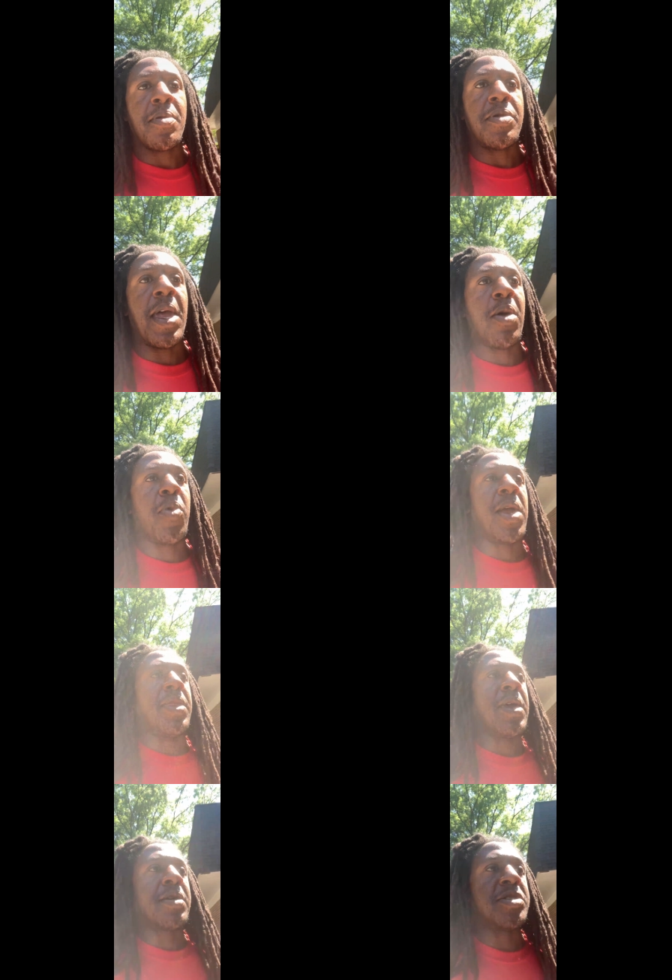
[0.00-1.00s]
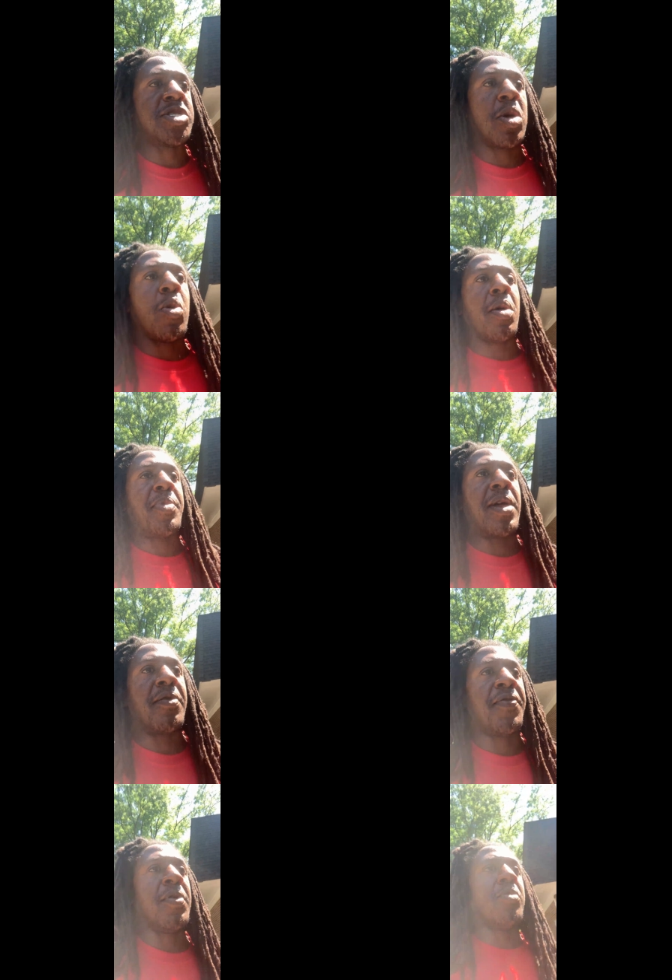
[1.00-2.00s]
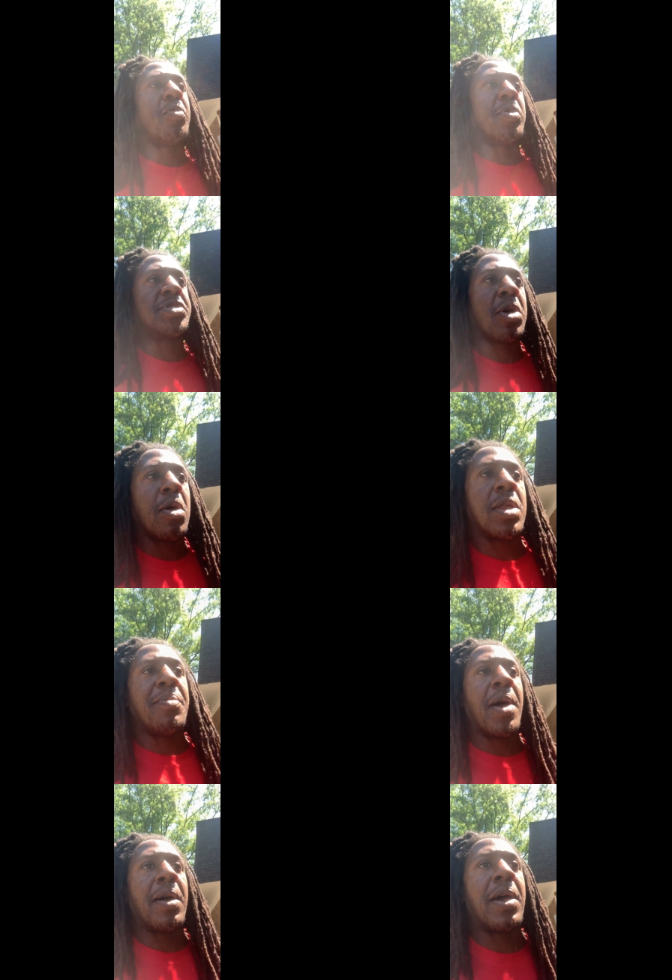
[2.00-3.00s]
That way they could show up at a funeral talking about